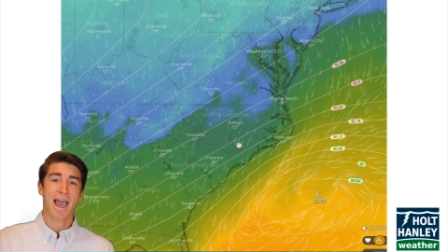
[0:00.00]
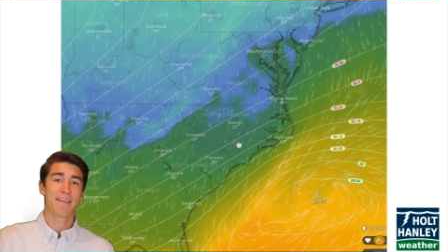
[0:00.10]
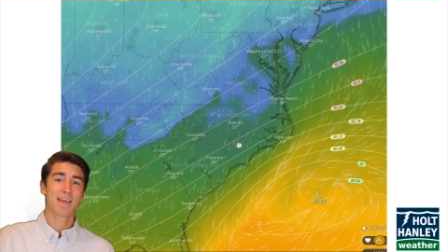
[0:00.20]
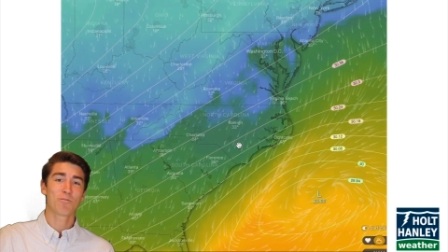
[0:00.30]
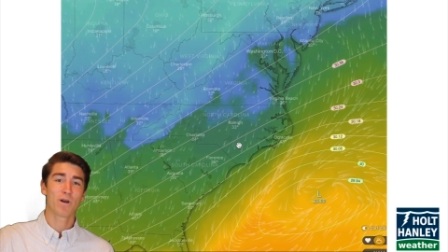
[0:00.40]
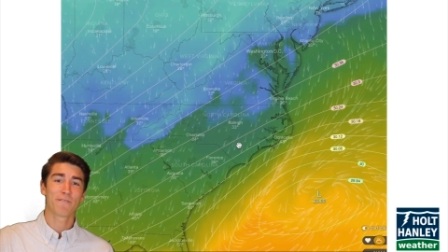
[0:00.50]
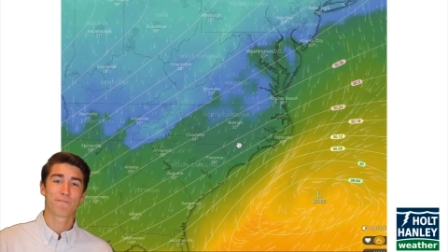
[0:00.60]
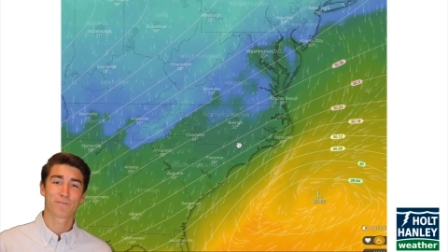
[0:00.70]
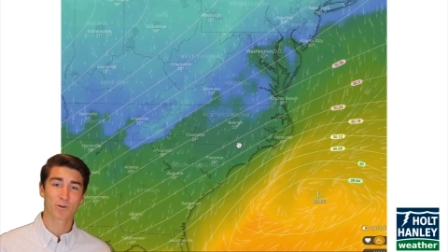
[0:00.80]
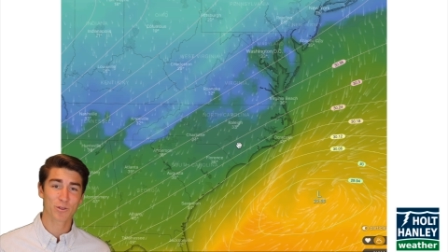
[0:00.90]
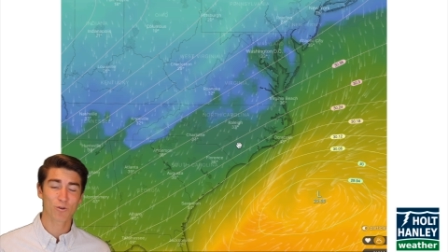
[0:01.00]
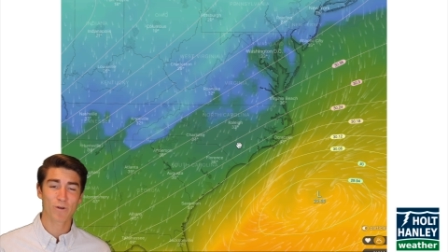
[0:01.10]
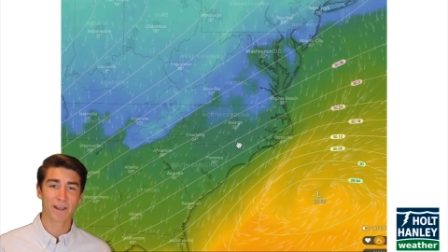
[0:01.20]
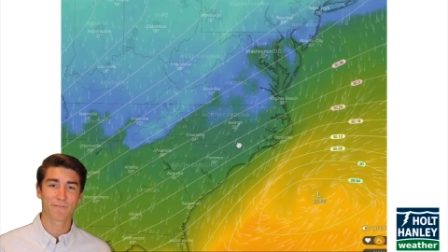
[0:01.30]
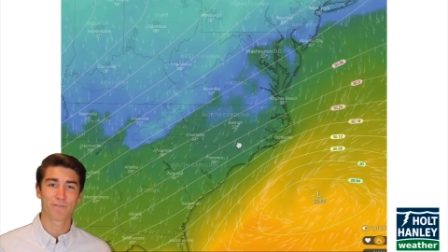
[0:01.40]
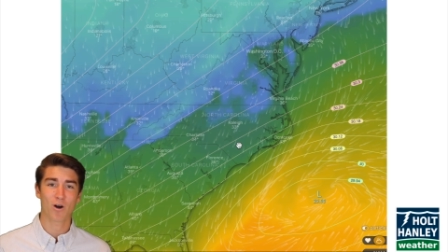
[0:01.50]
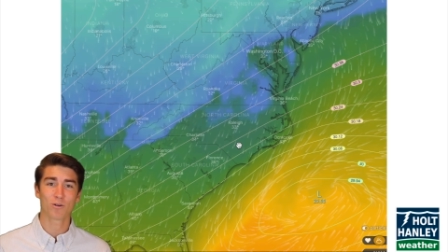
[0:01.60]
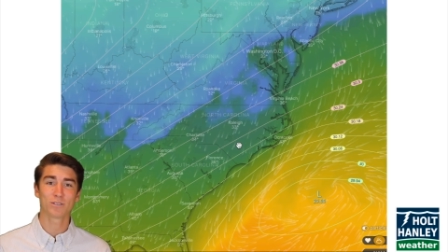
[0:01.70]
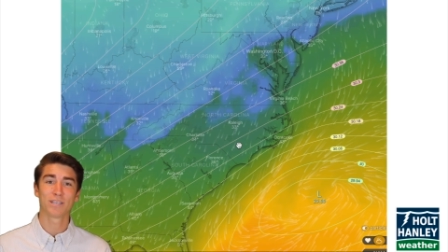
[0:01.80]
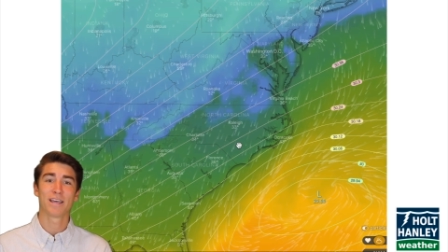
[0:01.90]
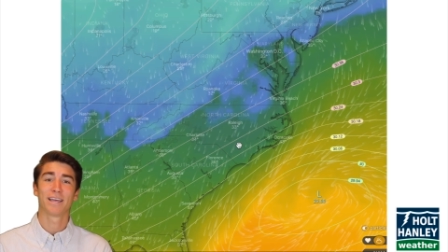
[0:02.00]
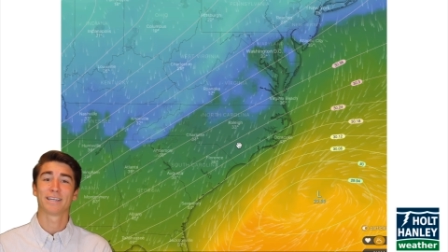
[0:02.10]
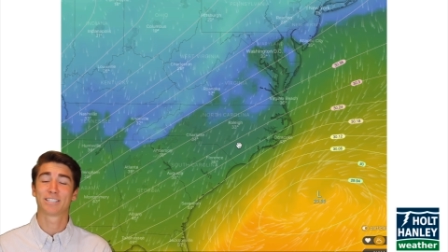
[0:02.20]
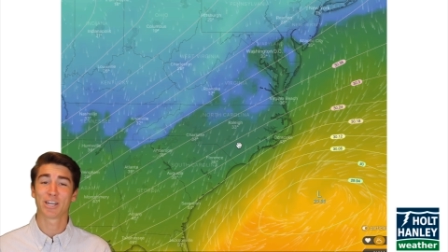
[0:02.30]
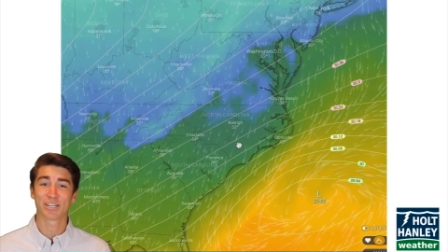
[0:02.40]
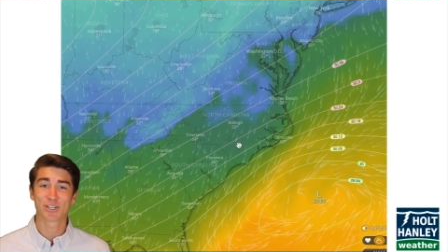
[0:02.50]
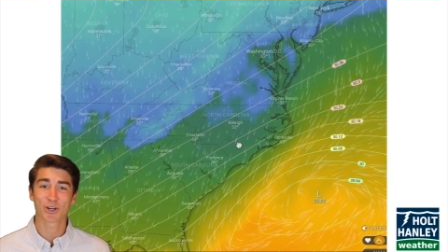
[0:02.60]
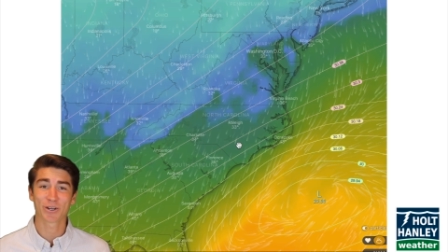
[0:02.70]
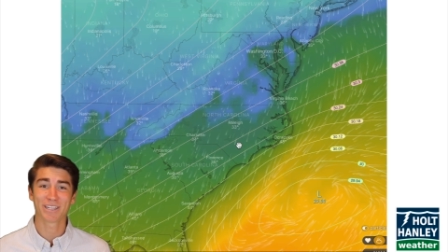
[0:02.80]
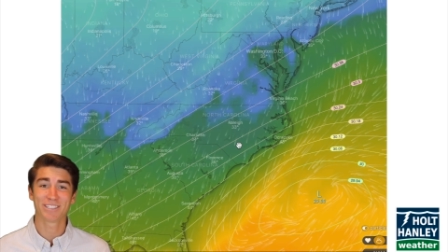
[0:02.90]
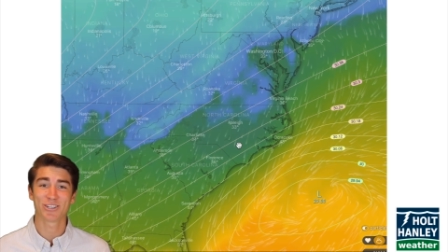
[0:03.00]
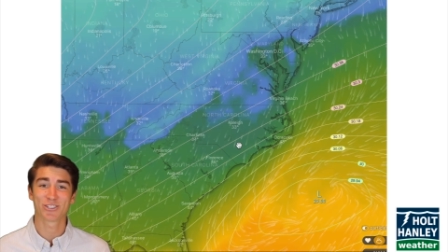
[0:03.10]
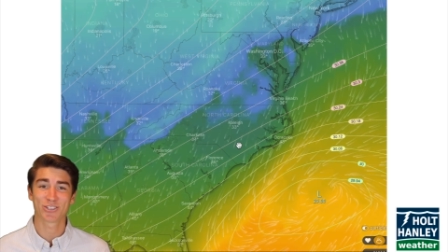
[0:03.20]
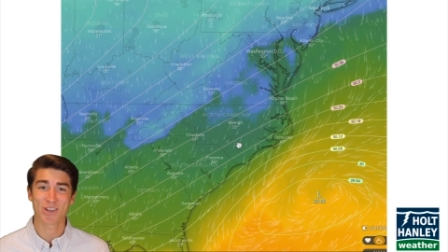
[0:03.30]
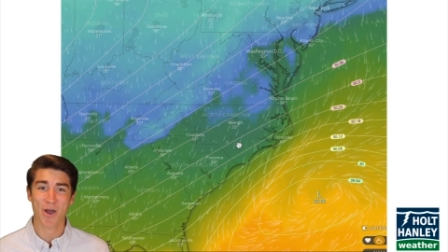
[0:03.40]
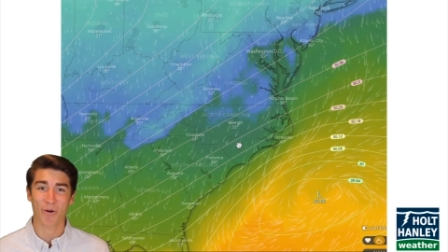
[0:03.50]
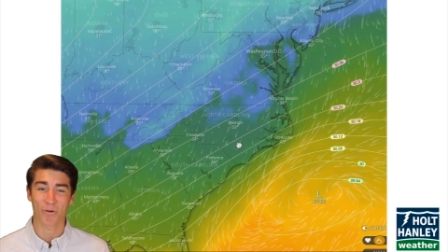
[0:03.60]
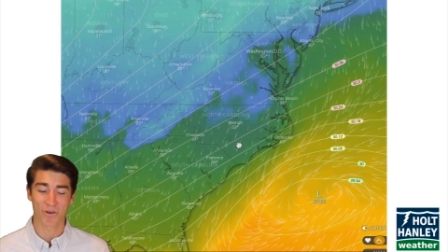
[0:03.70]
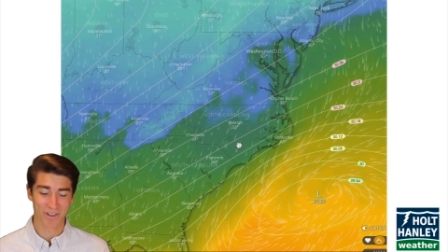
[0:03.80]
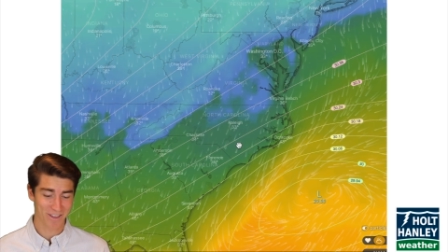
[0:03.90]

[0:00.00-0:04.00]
and then when further rain falls, it's gonna turn into snow.